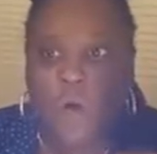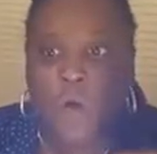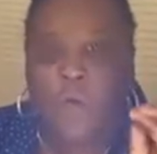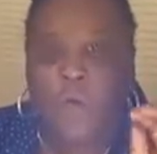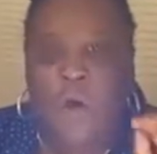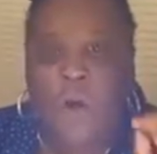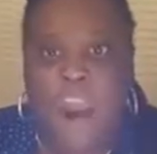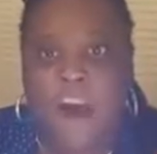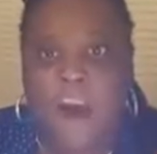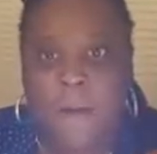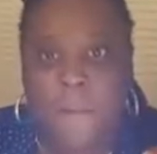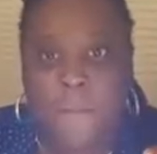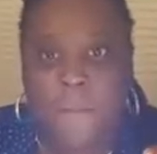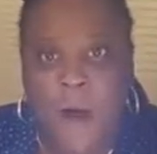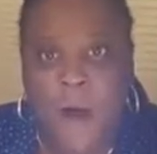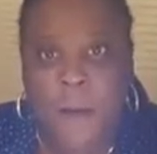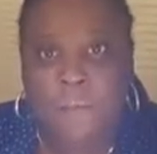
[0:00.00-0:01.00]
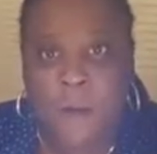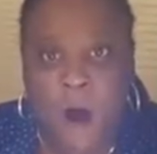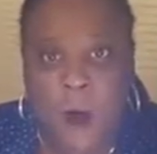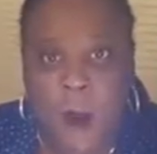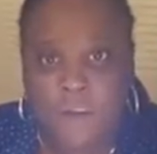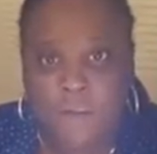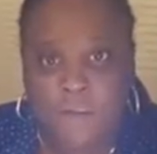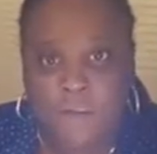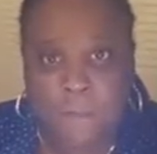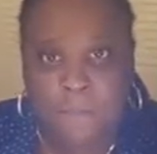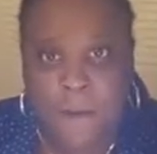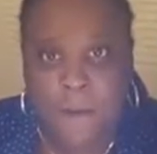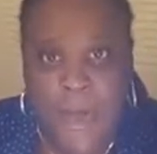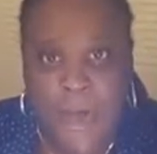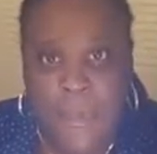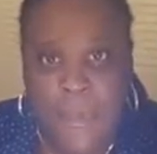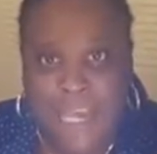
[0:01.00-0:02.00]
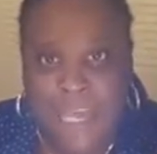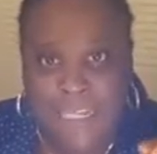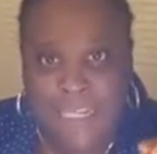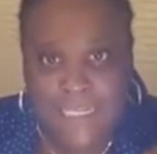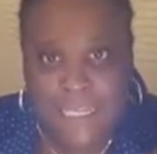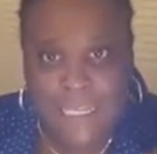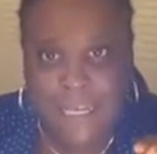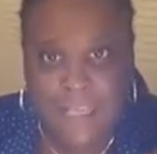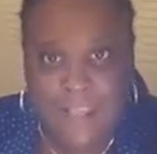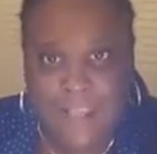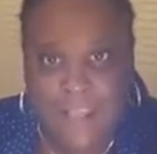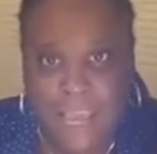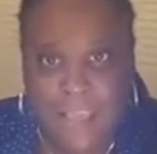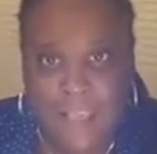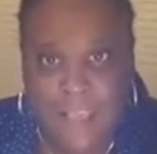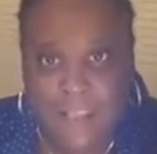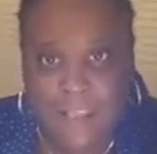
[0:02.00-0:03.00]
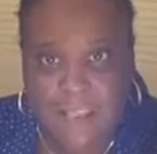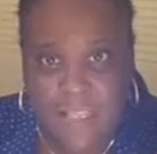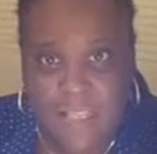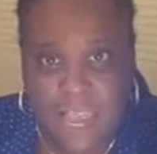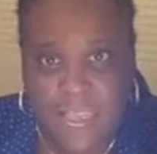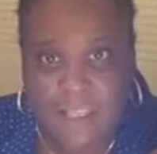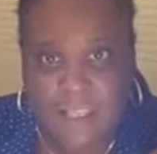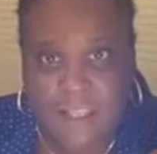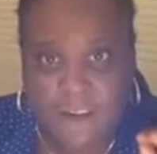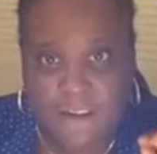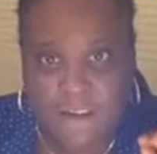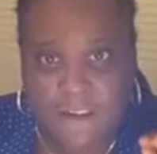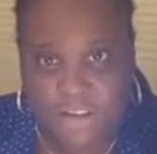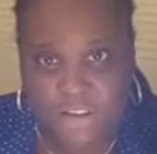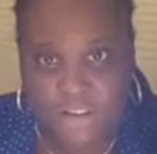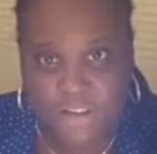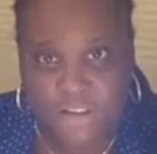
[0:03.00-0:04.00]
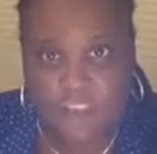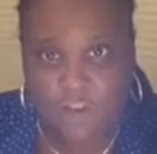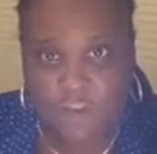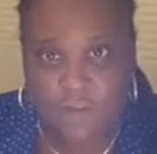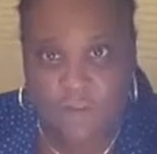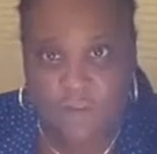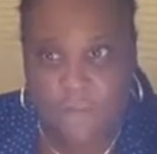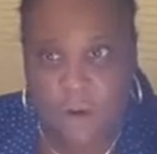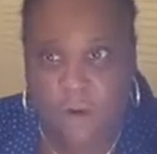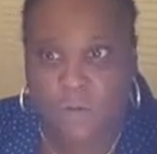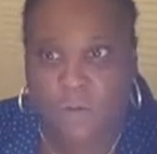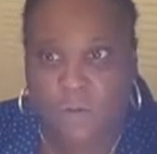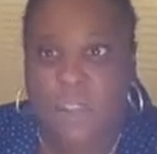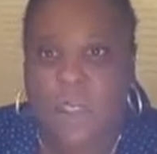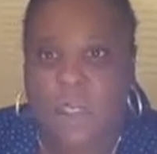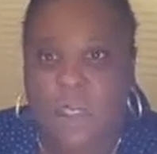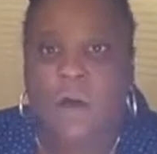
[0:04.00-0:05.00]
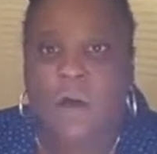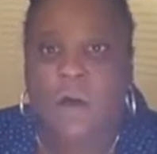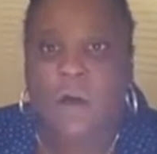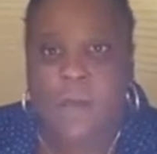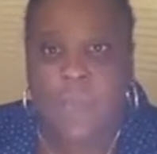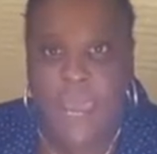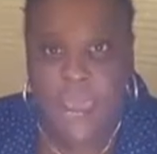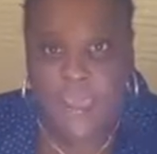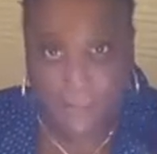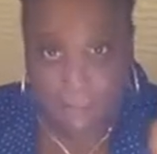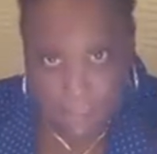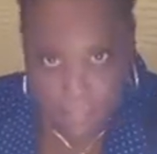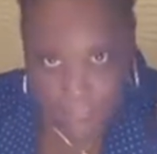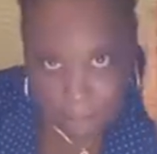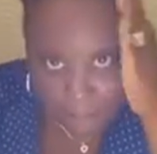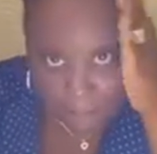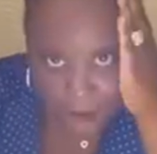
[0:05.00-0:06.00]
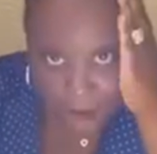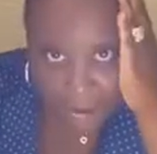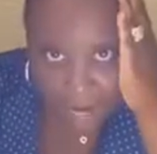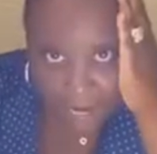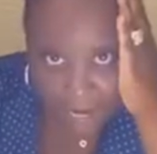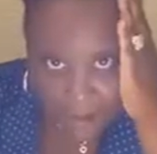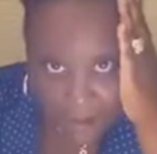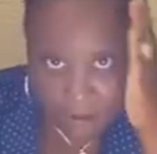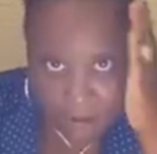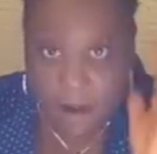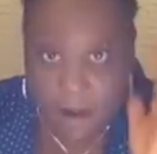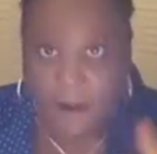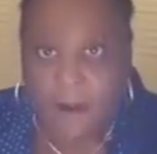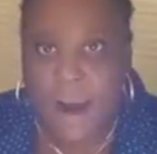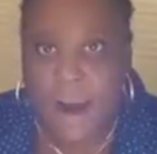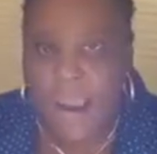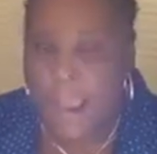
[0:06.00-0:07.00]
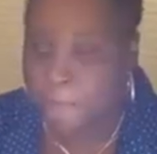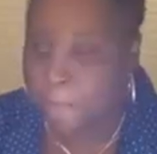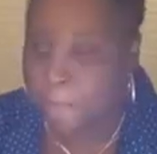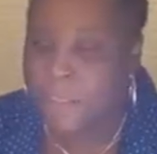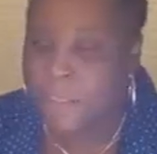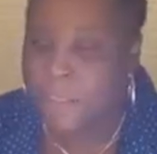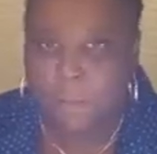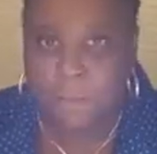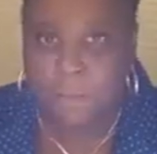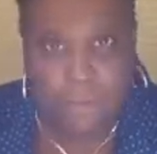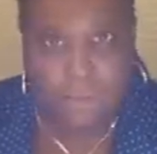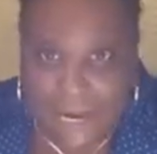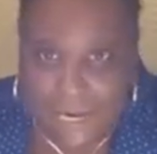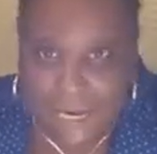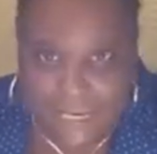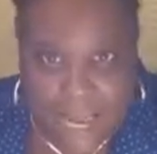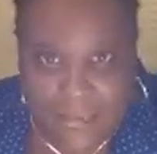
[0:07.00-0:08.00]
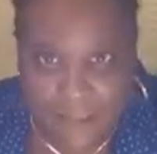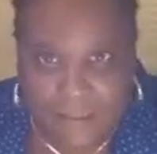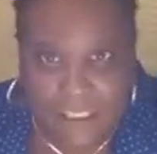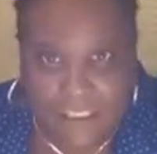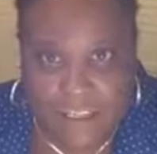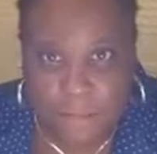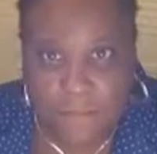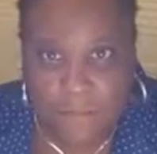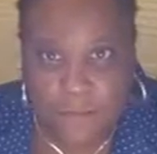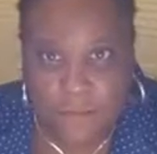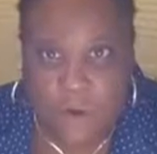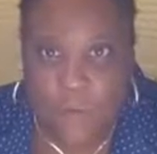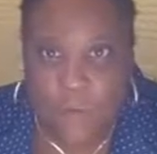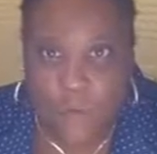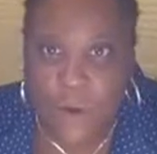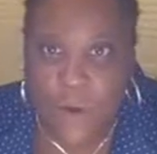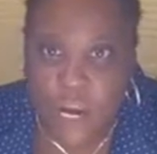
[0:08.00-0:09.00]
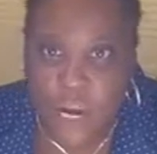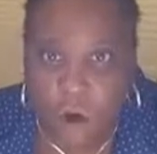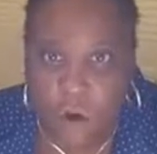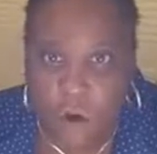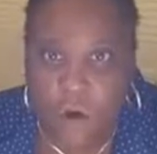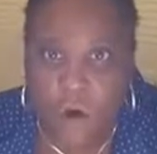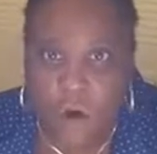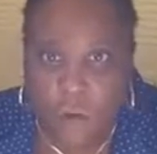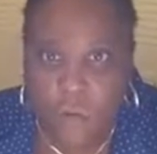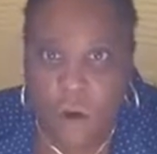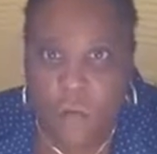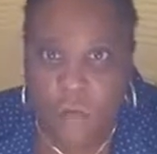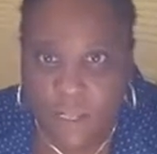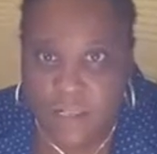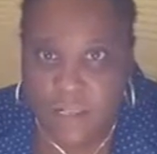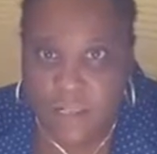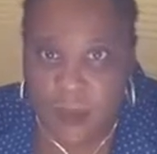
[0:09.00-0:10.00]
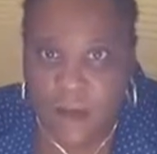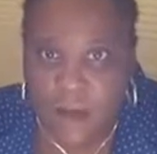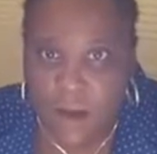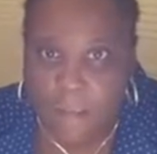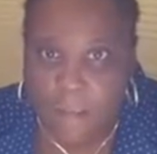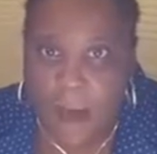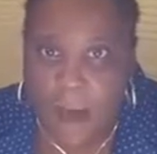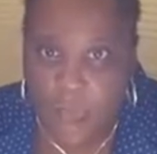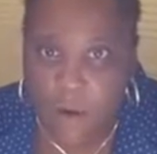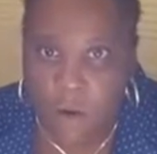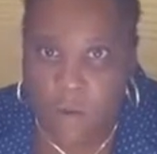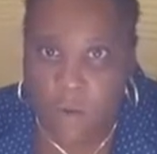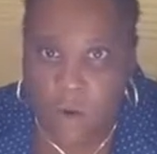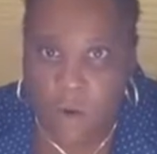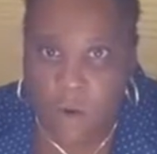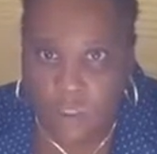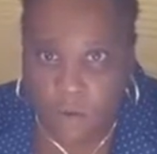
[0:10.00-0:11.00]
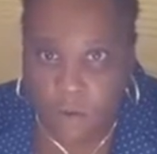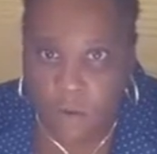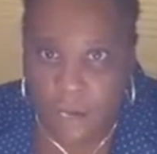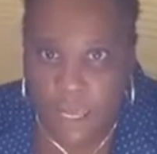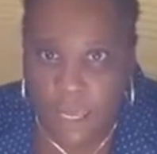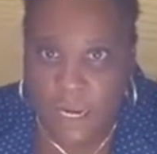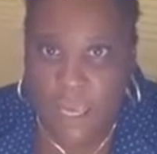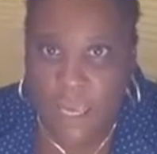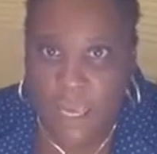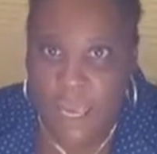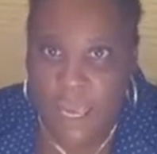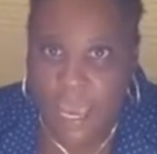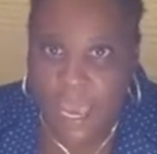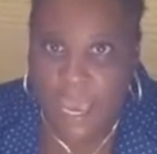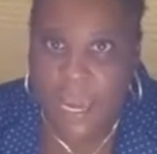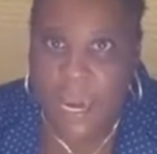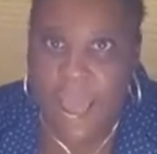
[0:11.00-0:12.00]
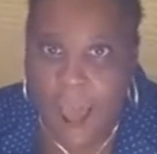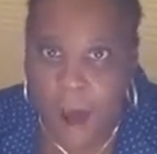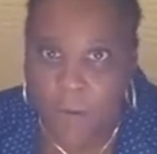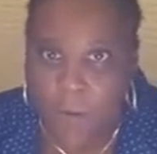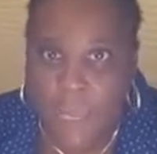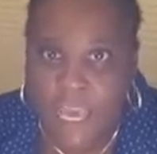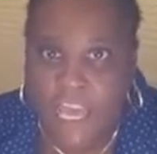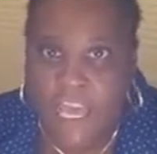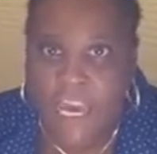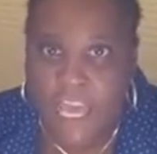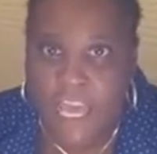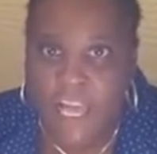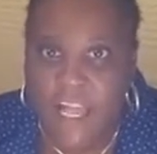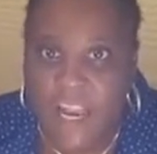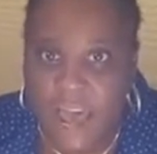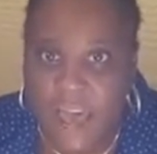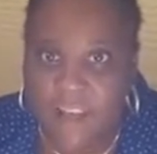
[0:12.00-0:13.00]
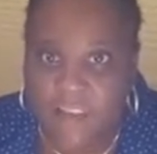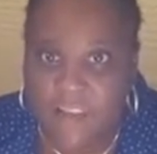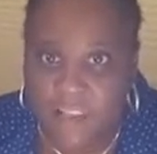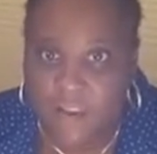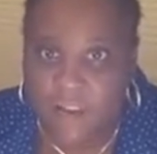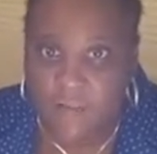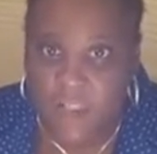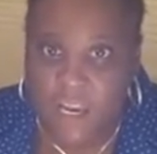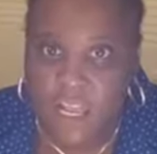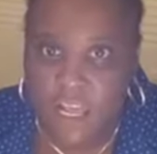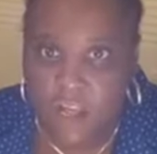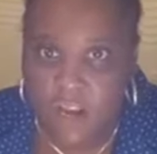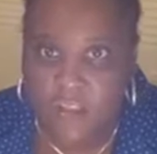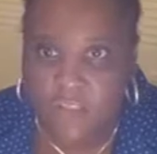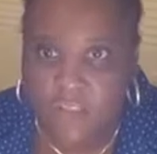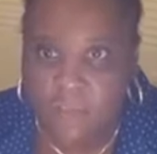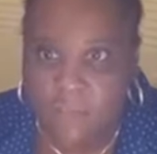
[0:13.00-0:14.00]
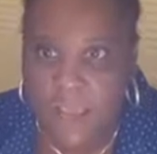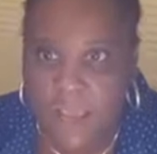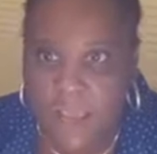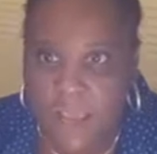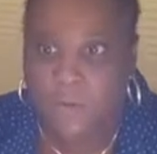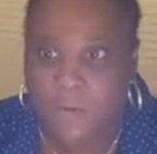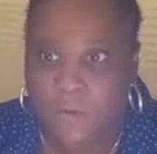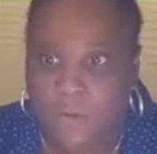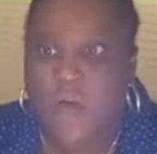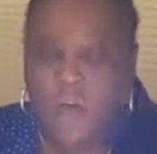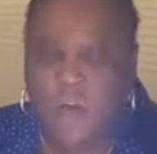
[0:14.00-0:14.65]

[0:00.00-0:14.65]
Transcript: what part of the body is that disease affecting you the most? Okay, the brain, all right? Break it down simple so we know what we're talking about and what we're doing and how we can heal ourselves and heal other people.